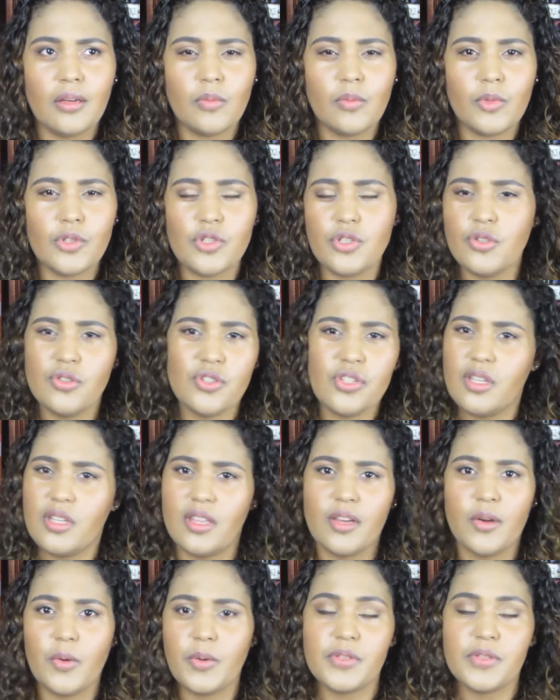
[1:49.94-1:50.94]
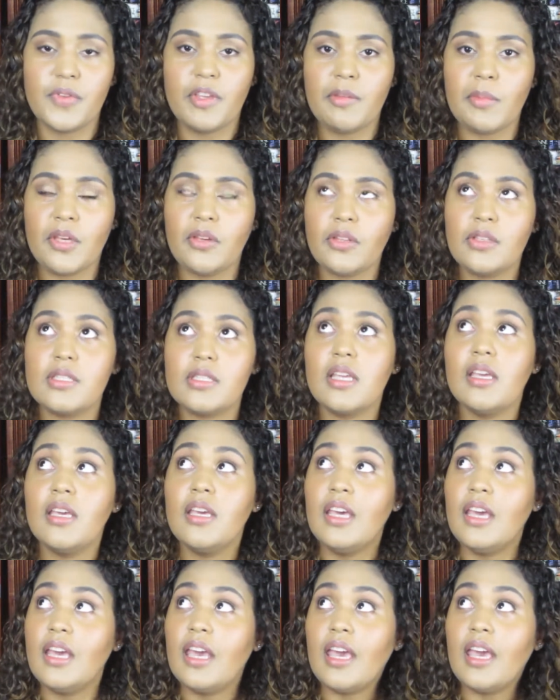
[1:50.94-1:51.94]
which usually are always females.
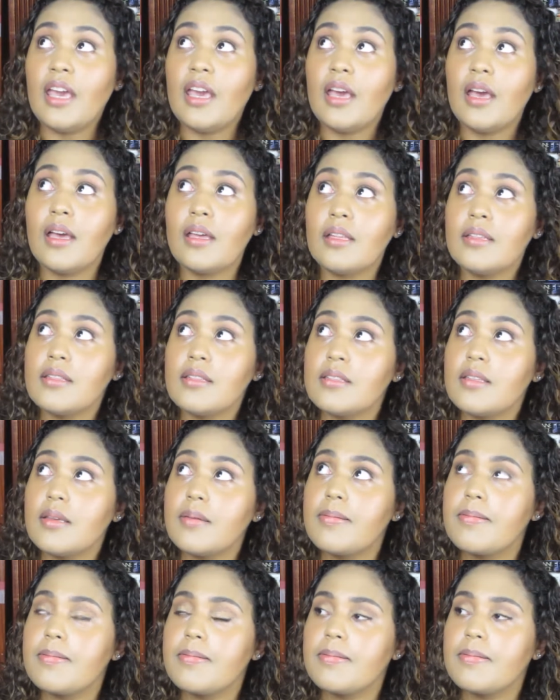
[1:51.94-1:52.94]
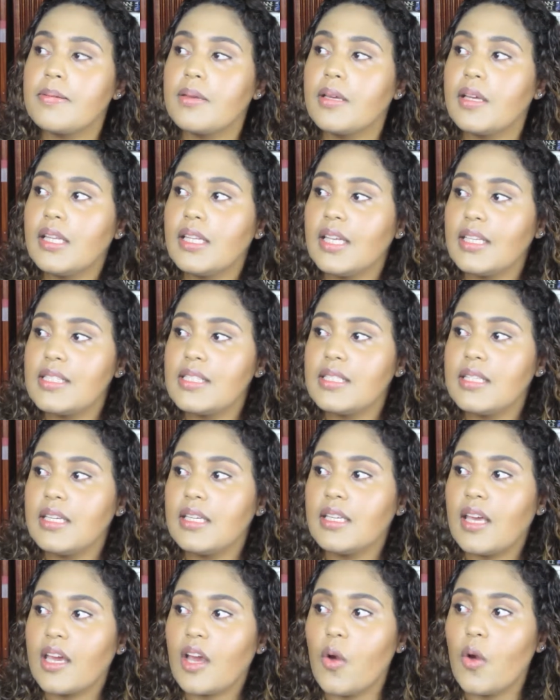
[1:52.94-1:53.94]
And let's
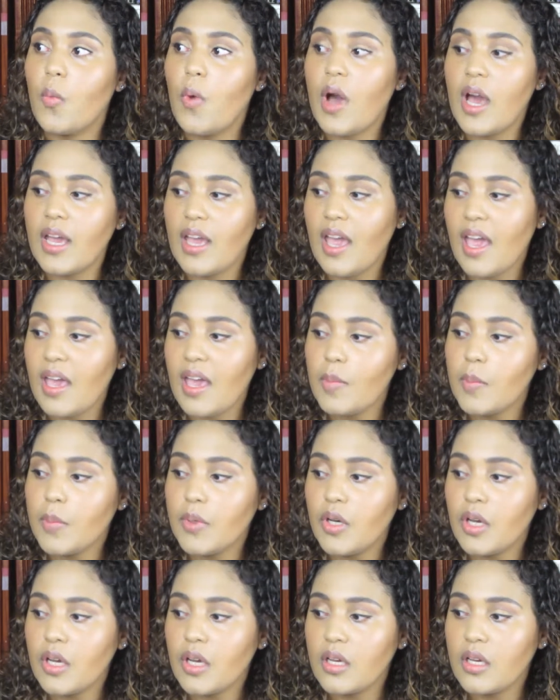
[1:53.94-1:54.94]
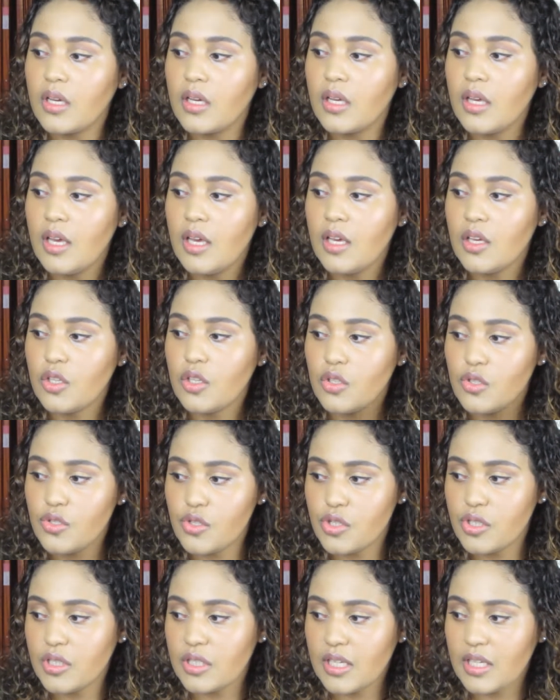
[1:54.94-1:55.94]
see, like a YA book,
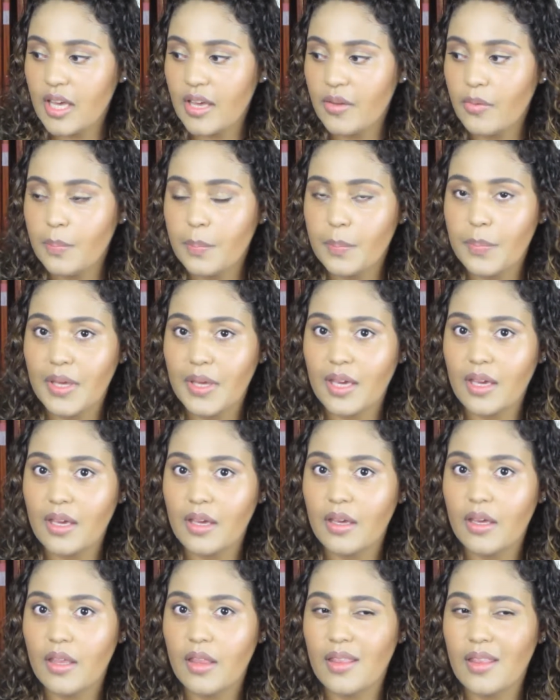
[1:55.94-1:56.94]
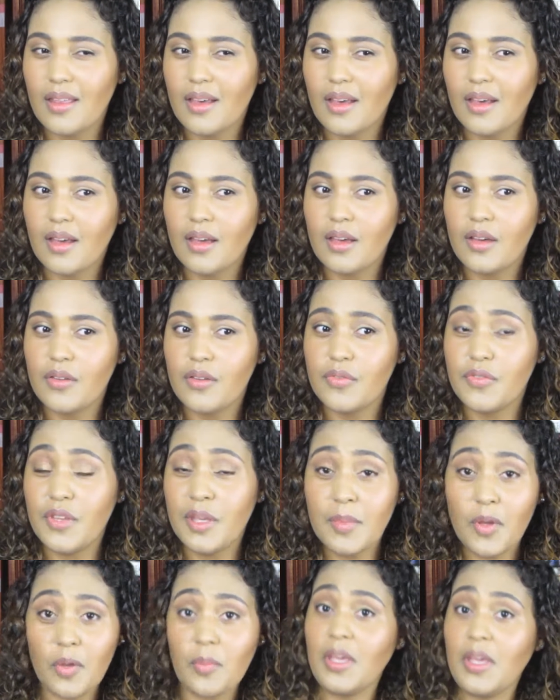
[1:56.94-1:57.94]
usually I'll pick
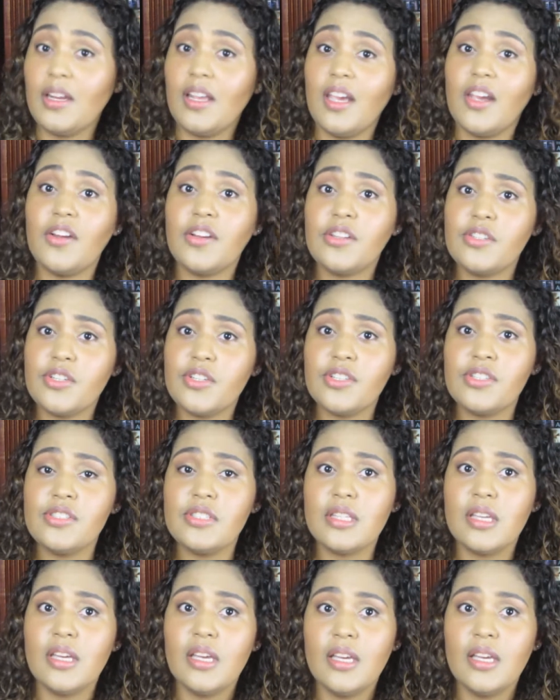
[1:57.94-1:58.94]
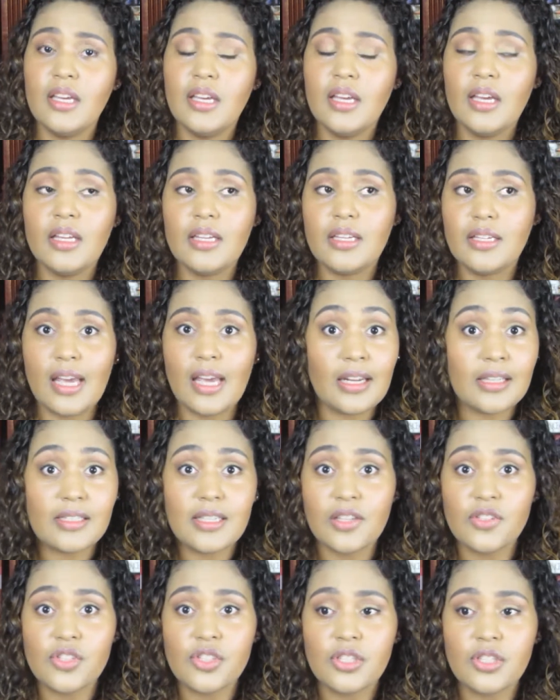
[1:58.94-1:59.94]
female main characters, not
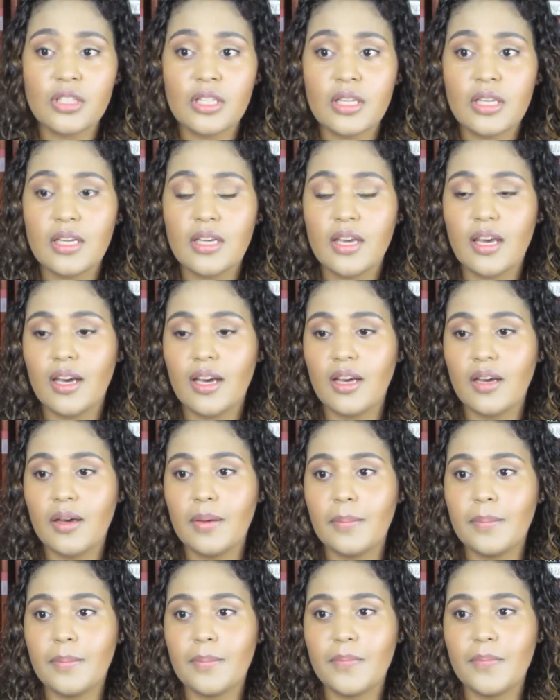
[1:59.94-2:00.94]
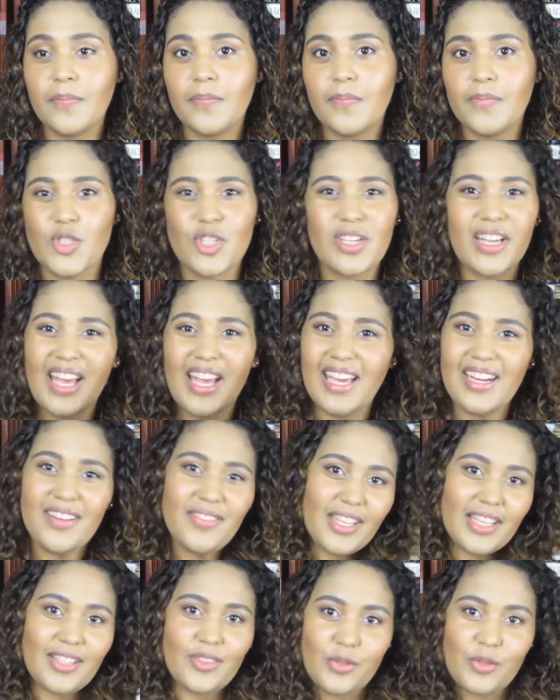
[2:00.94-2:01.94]
intentionally. So kind of
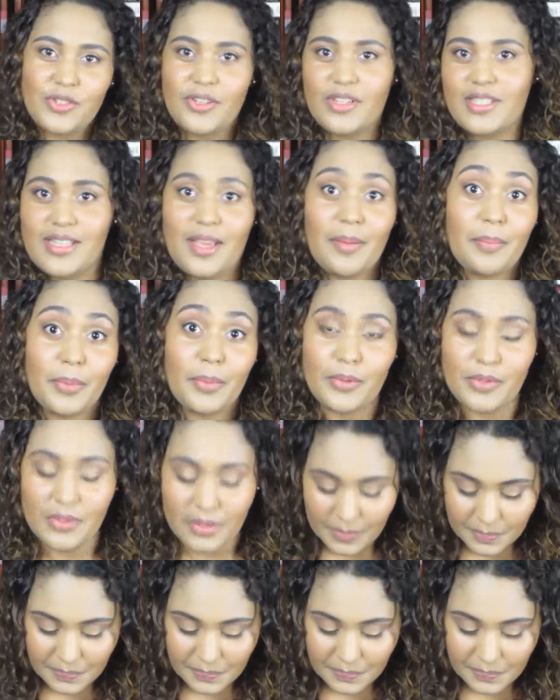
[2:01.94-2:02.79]
like those are examples.